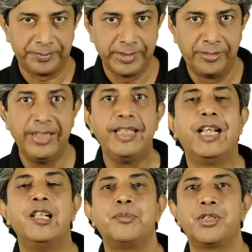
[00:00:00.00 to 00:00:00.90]
really
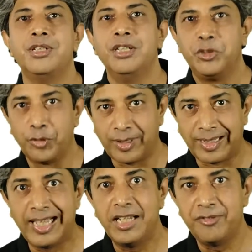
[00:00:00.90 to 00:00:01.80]
helps to
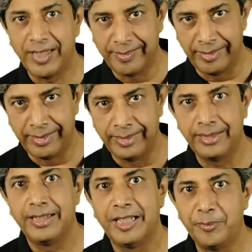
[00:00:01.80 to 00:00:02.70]
clarify
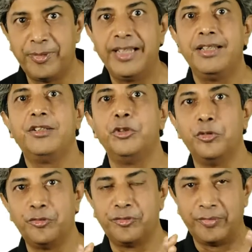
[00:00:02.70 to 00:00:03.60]
thinking and bring
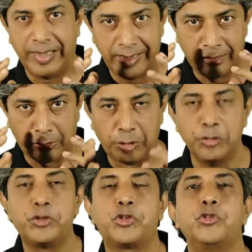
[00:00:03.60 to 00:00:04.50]
you very
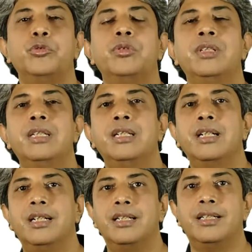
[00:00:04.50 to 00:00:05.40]
close to
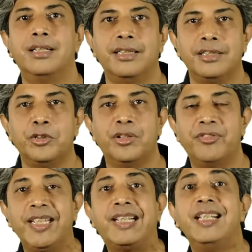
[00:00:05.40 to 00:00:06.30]
a
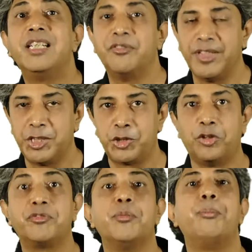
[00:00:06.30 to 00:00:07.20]
very clear definition
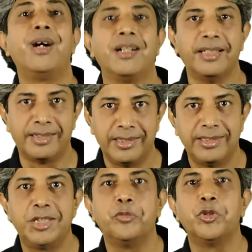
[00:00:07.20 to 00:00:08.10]
of the market
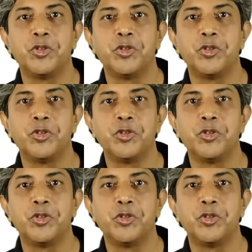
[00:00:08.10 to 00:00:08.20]
that you want to